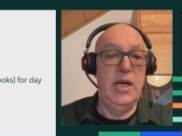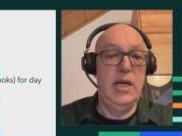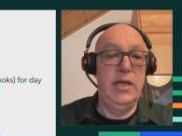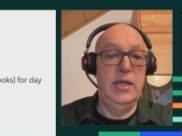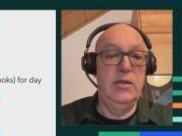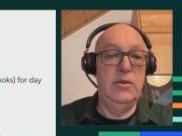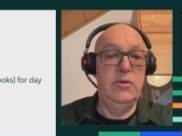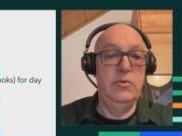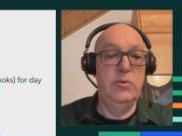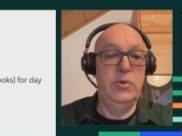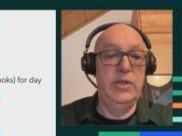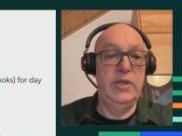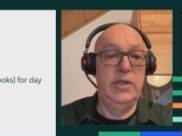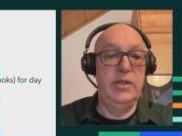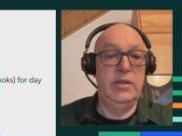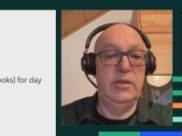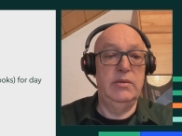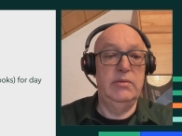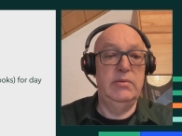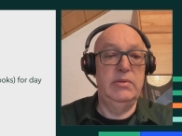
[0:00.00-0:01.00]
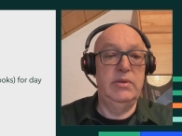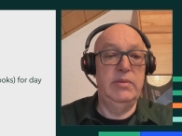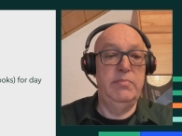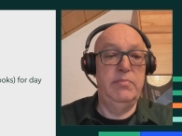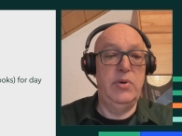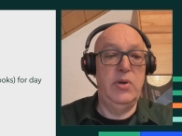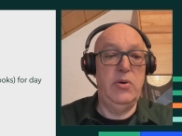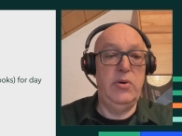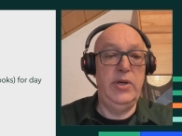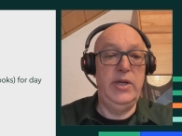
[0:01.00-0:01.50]
including
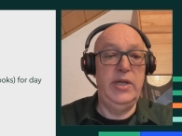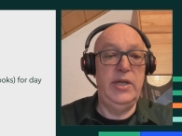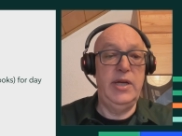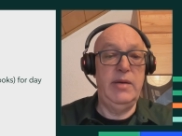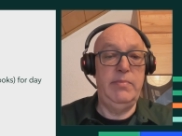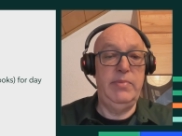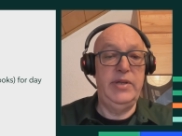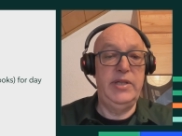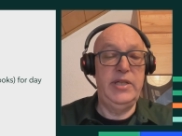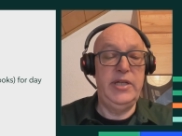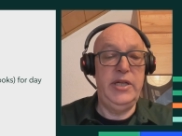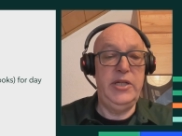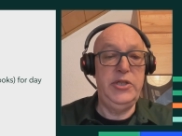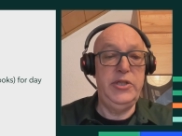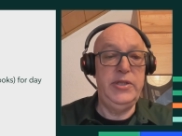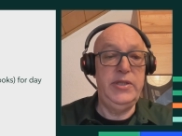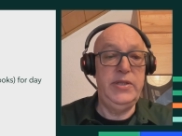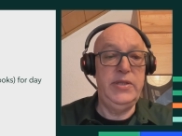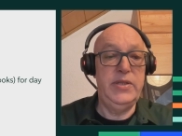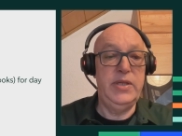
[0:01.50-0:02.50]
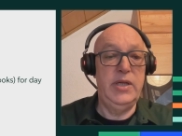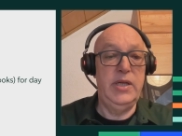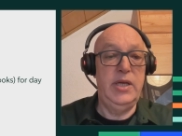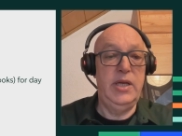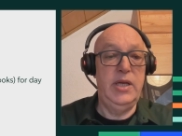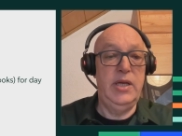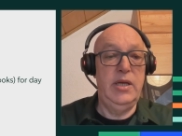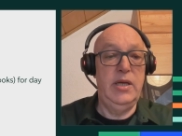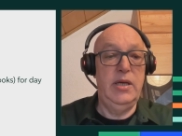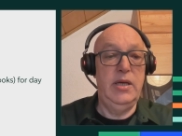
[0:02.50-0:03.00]
deploying applications
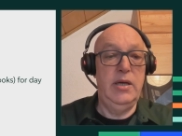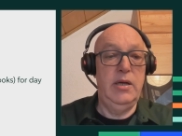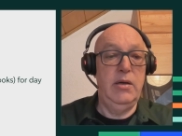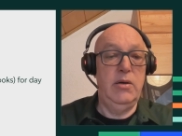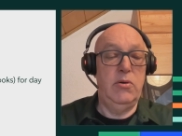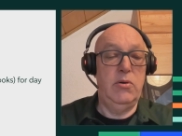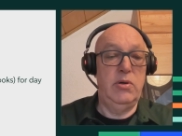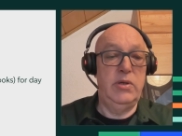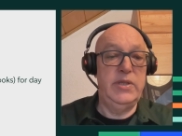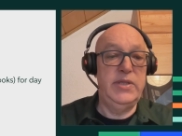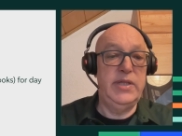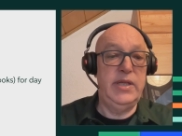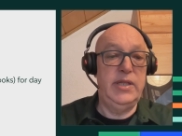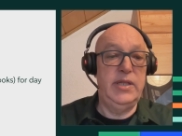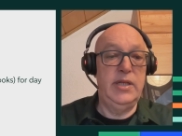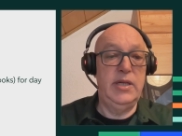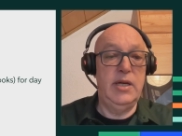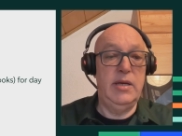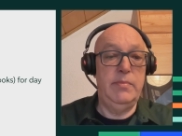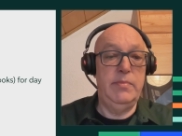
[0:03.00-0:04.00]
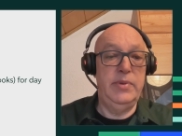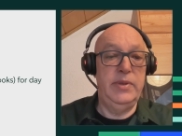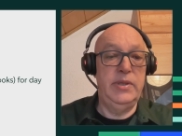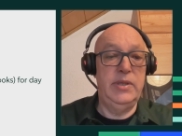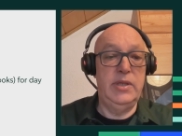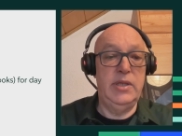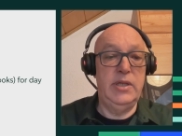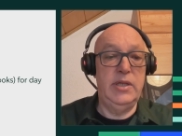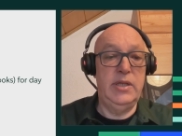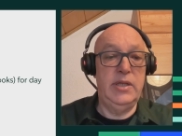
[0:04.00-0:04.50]
or setting up
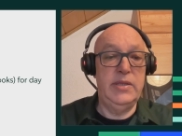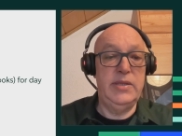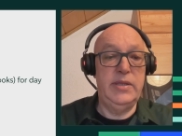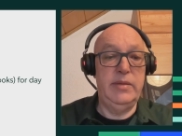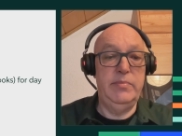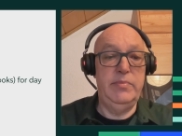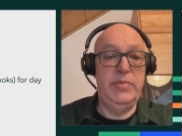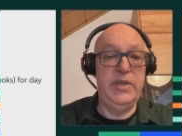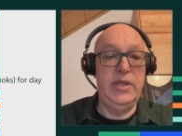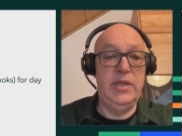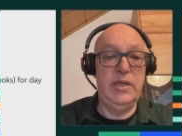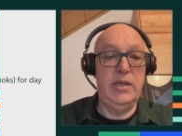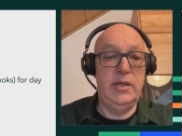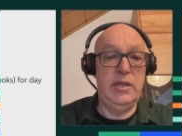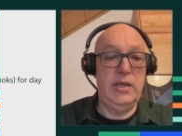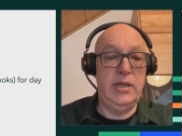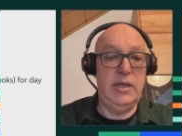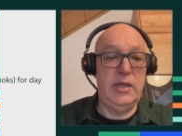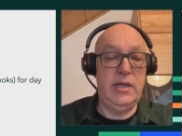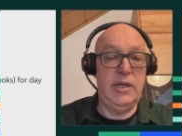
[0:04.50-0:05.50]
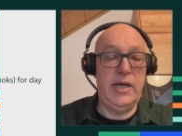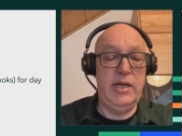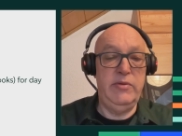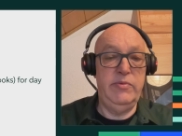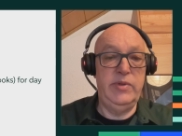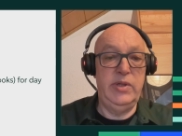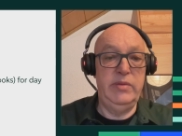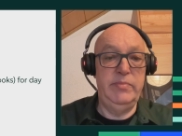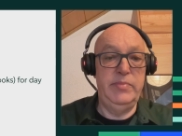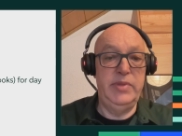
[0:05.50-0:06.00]
an SAP high
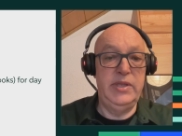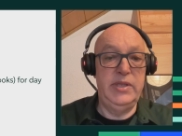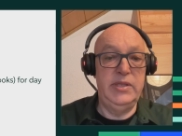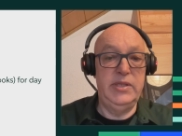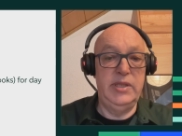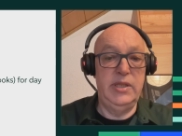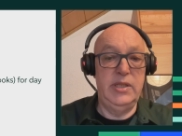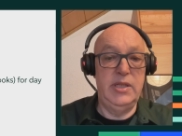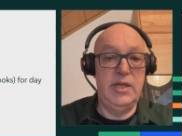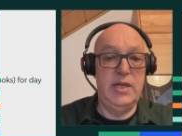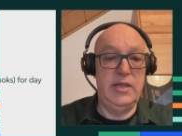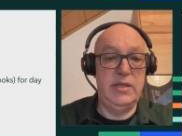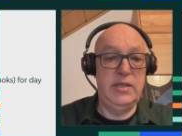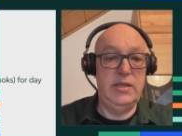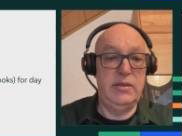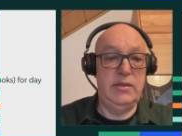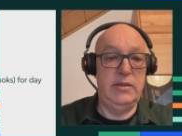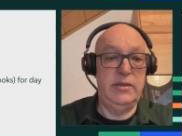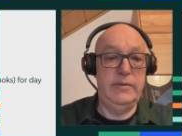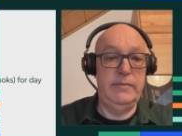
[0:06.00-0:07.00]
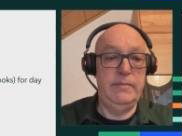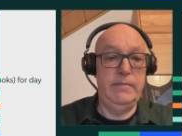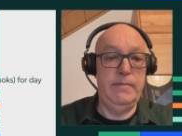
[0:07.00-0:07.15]
availability cluster.